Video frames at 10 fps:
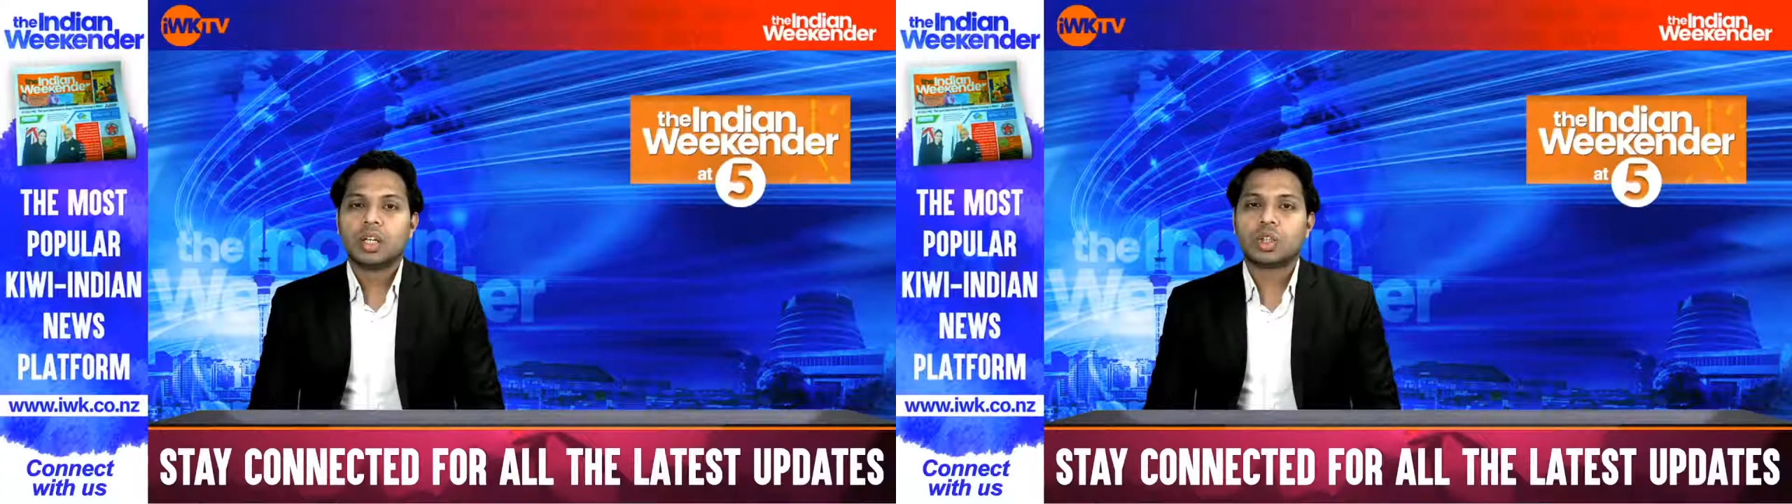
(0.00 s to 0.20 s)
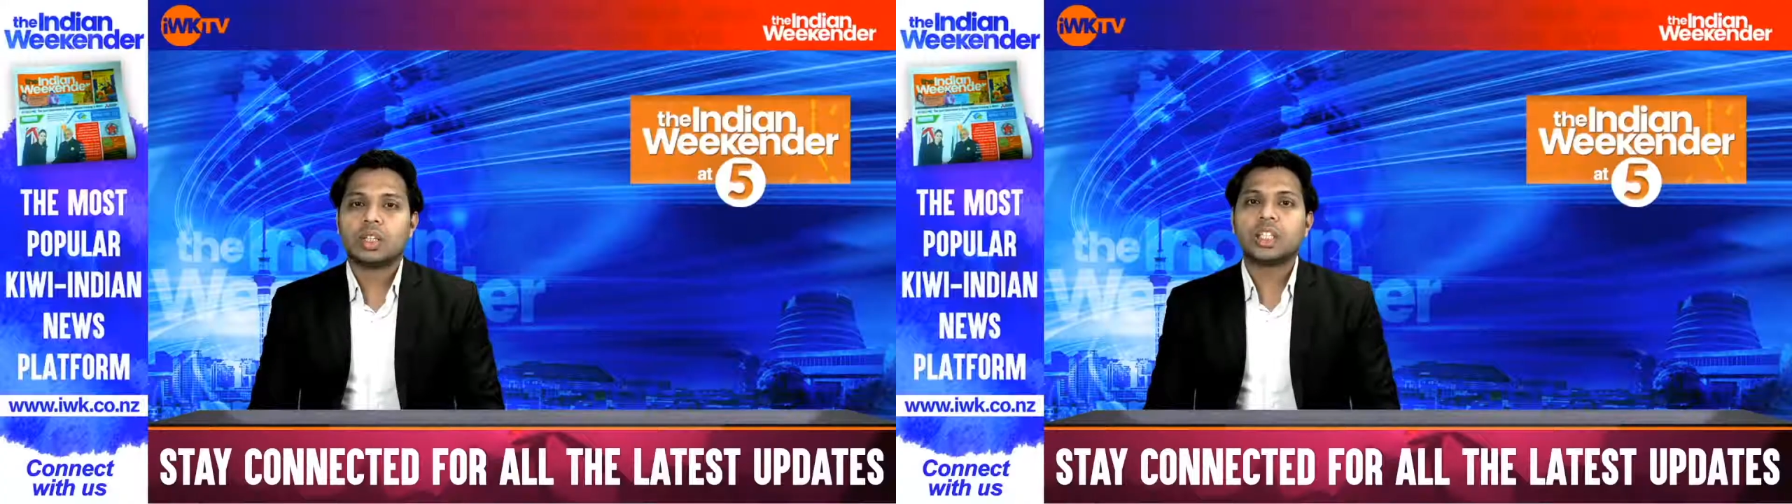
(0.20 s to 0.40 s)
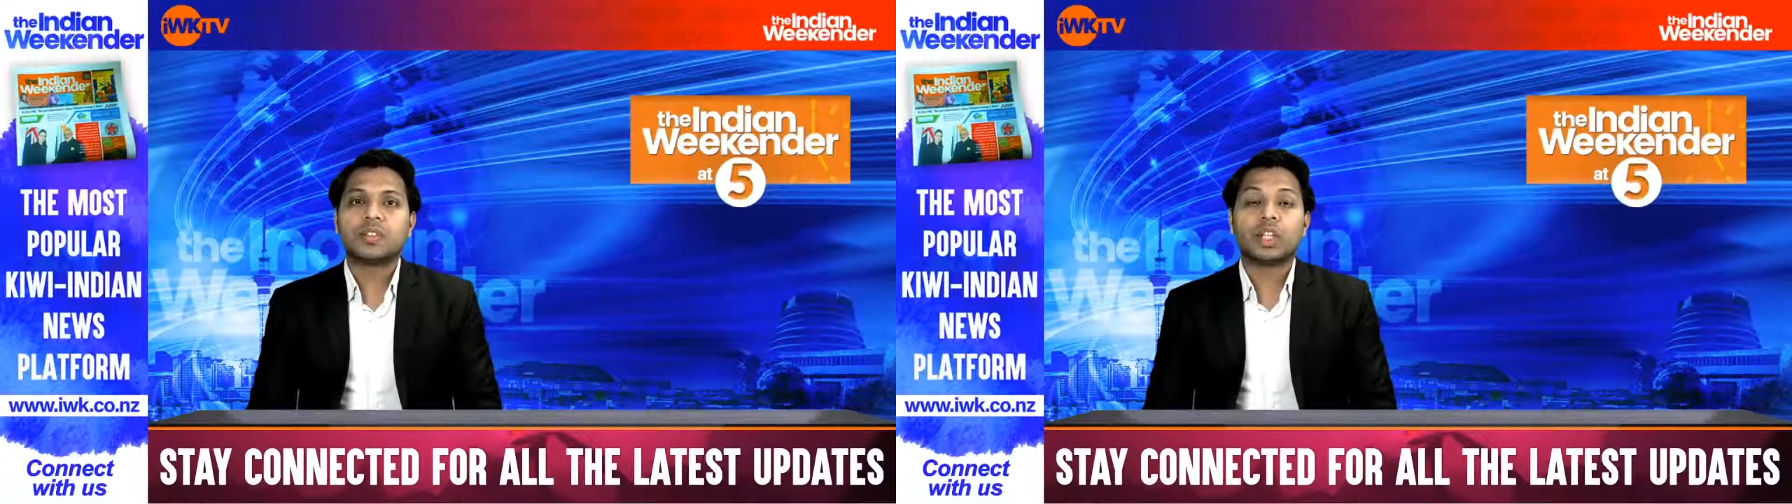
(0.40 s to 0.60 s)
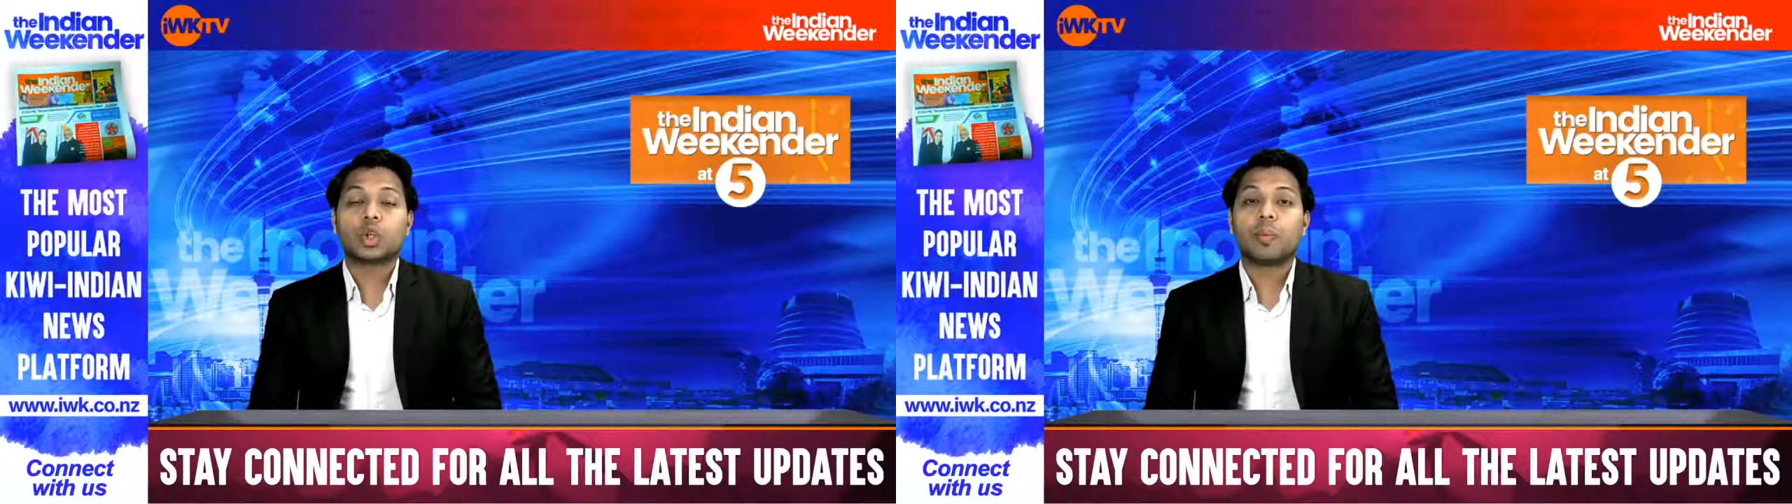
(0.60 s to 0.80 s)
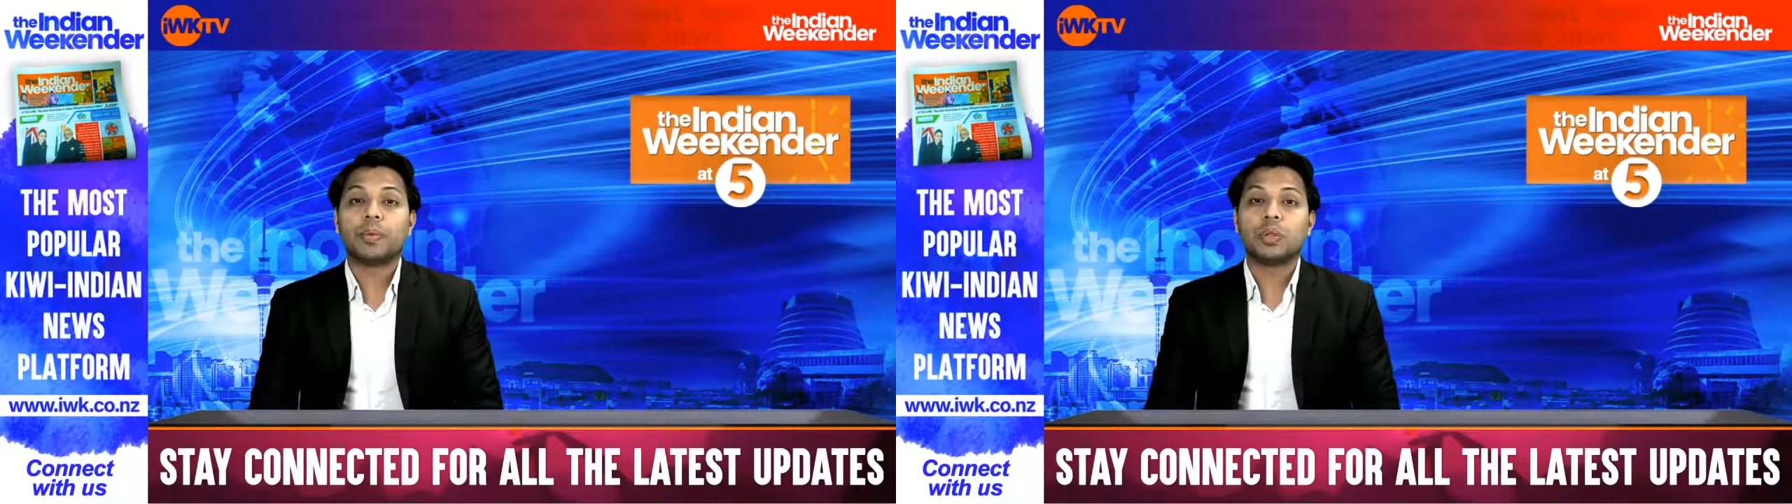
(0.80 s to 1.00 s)
So these were the
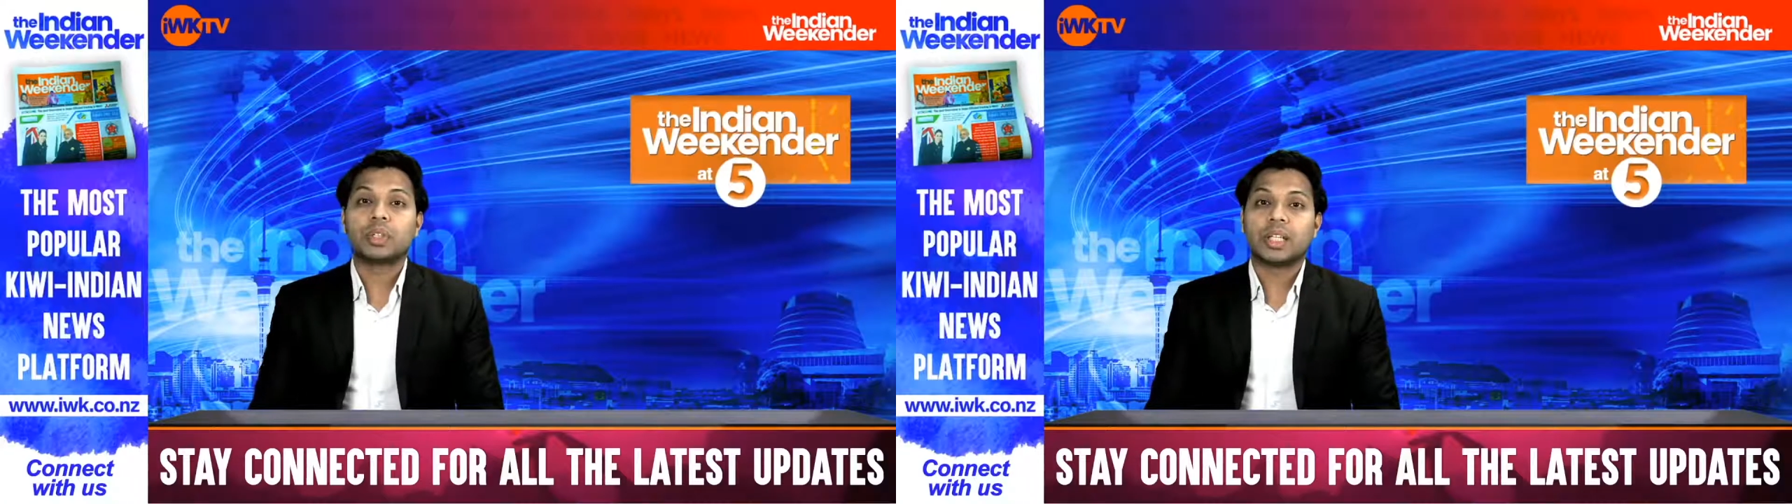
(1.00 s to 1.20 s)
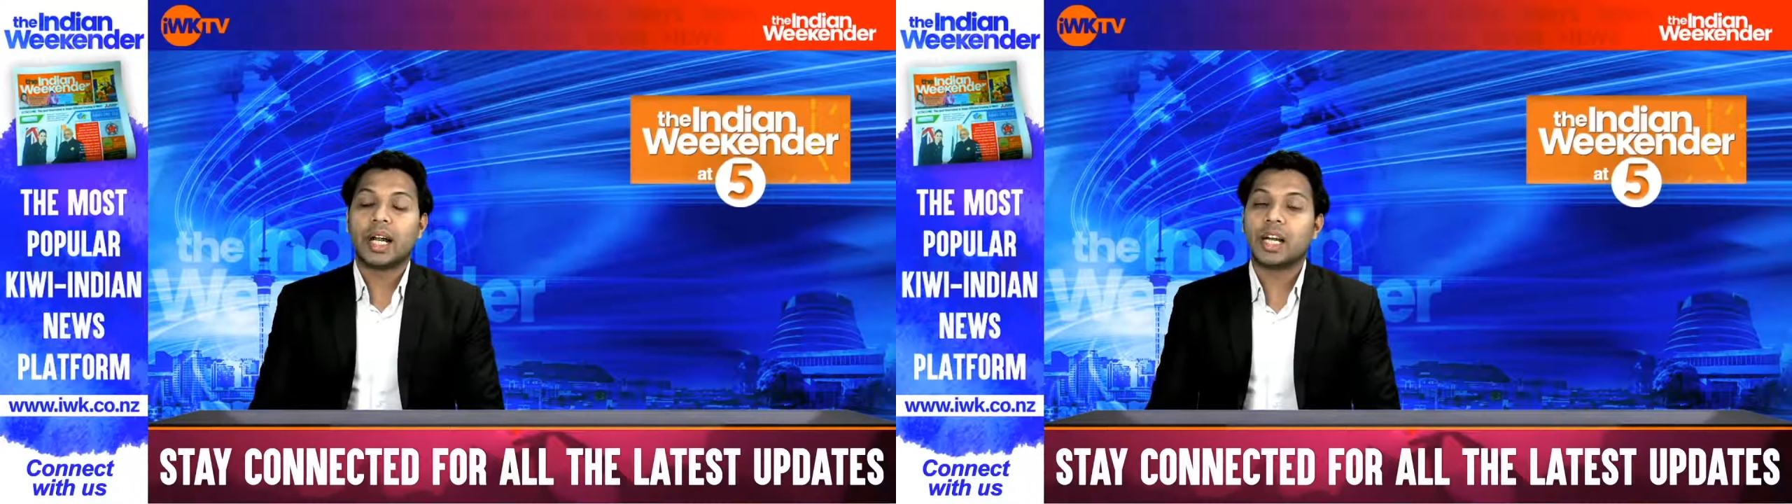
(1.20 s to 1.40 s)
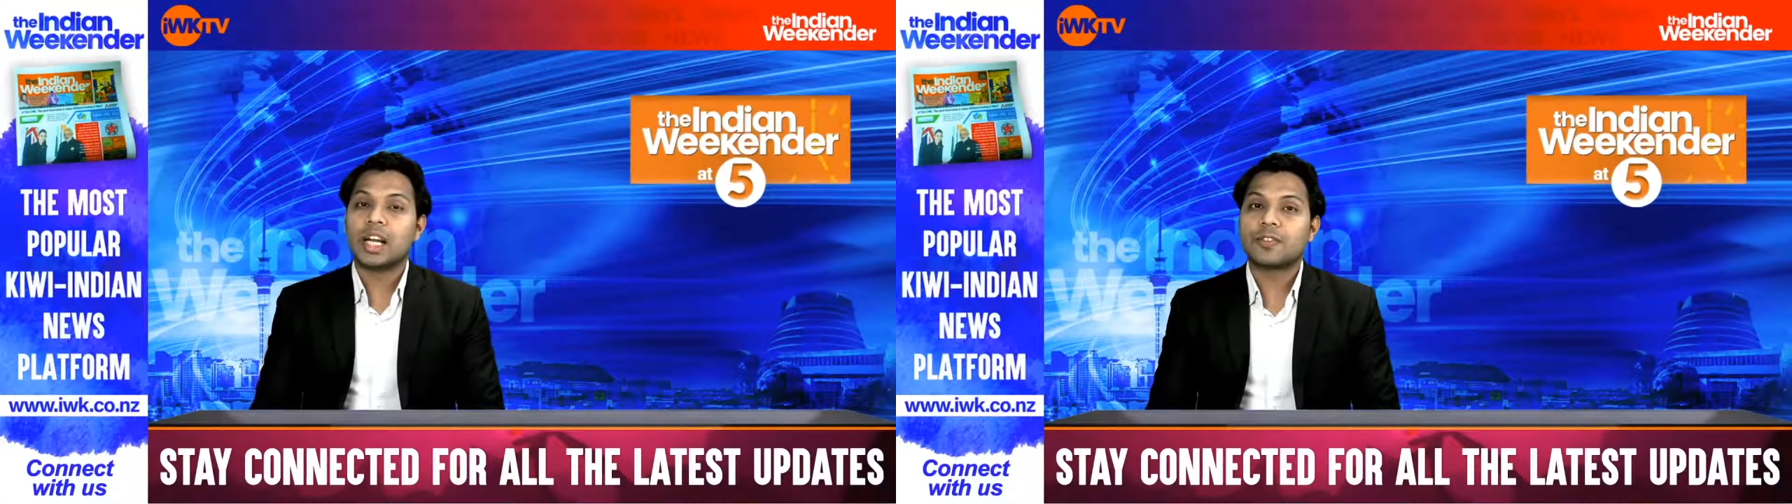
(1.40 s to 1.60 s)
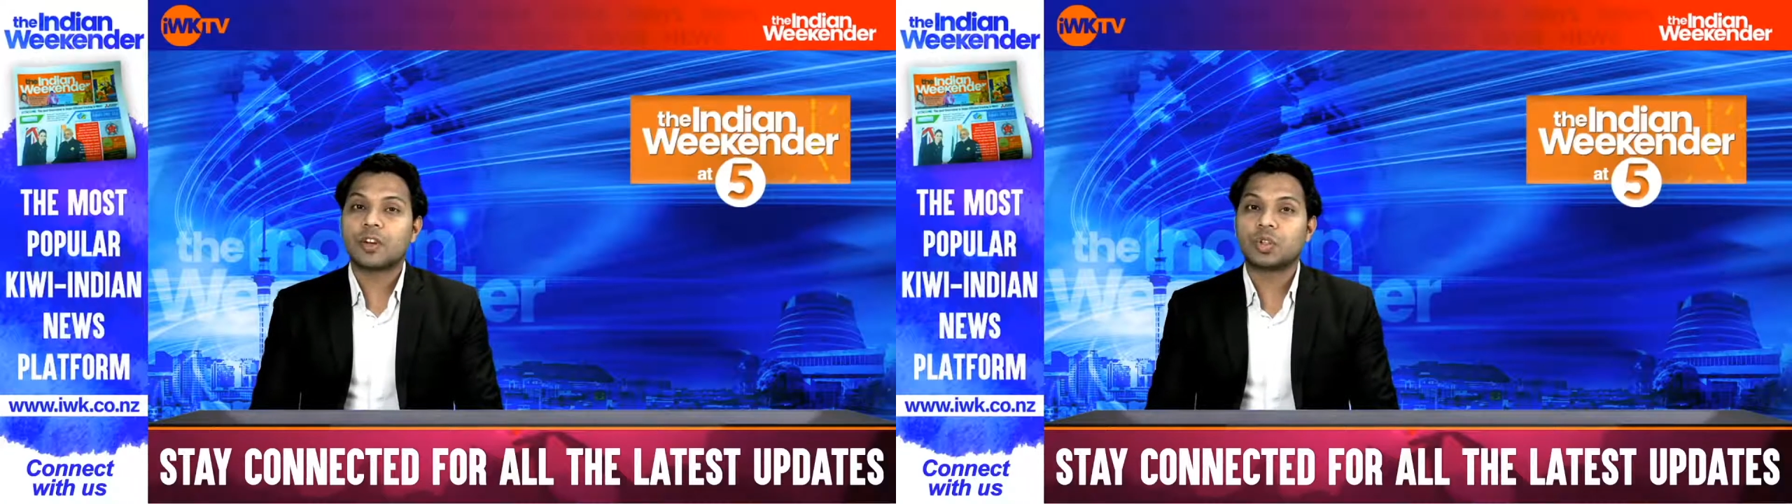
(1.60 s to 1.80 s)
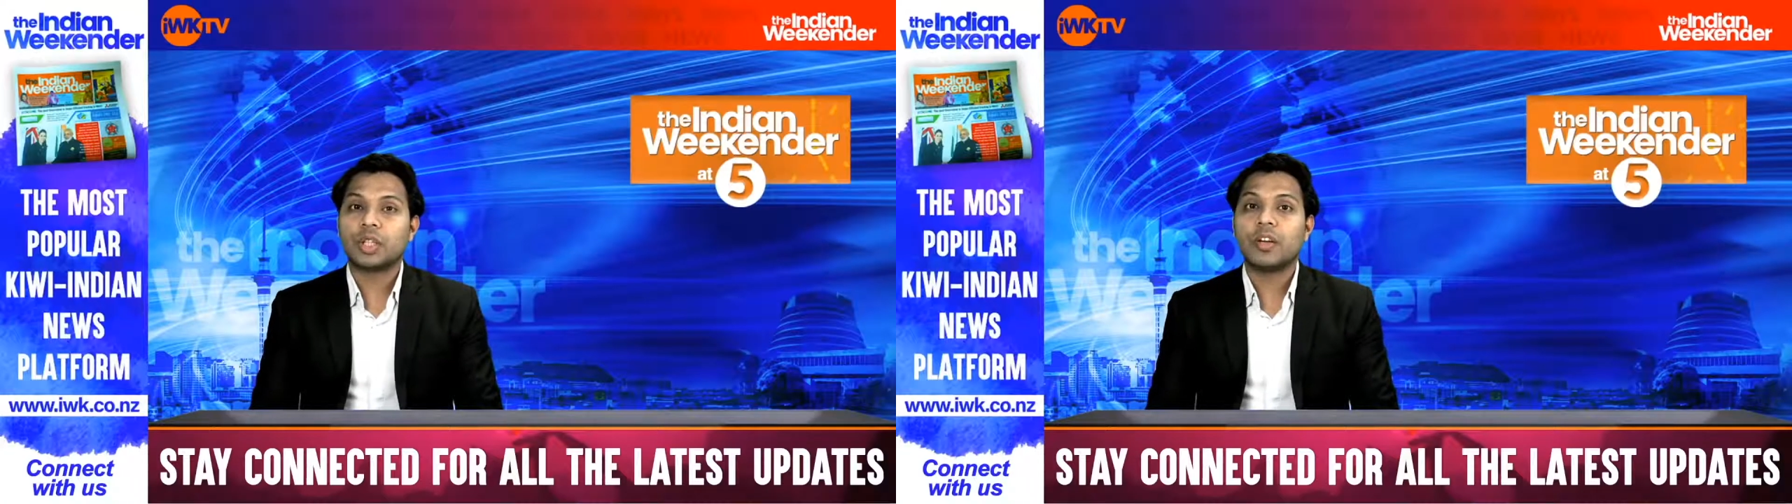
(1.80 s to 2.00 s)
top news and headlines
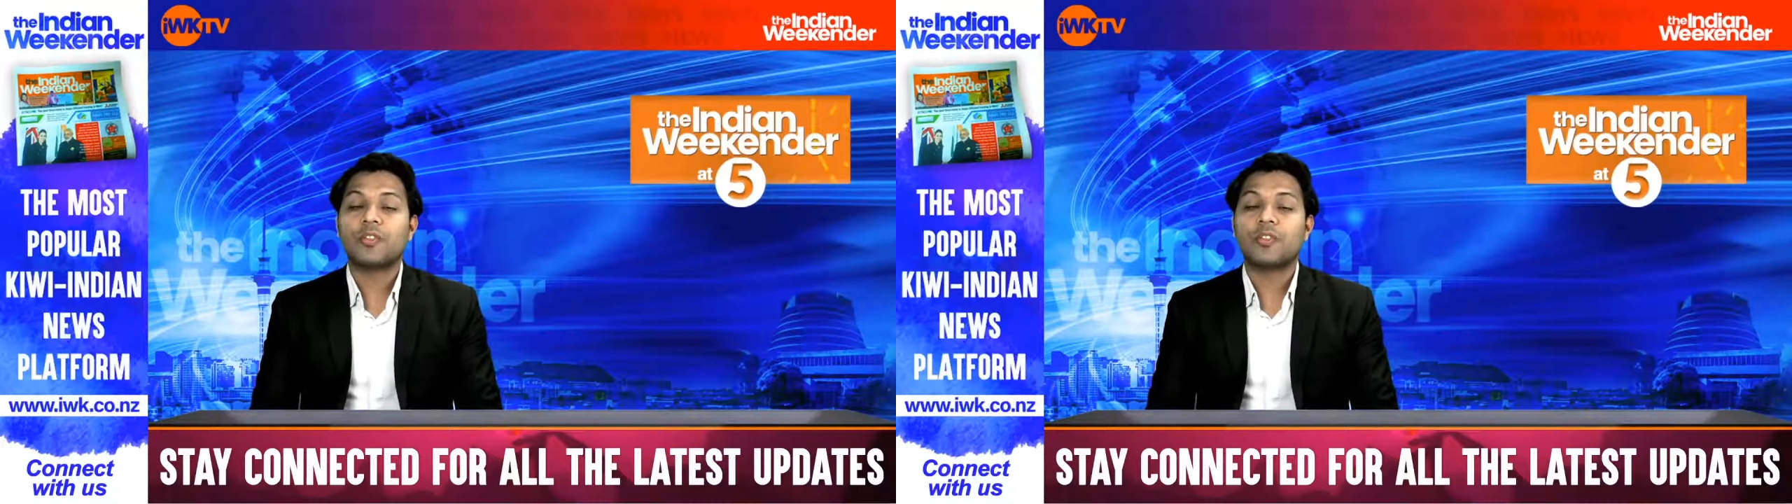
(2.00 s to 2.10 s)
for today.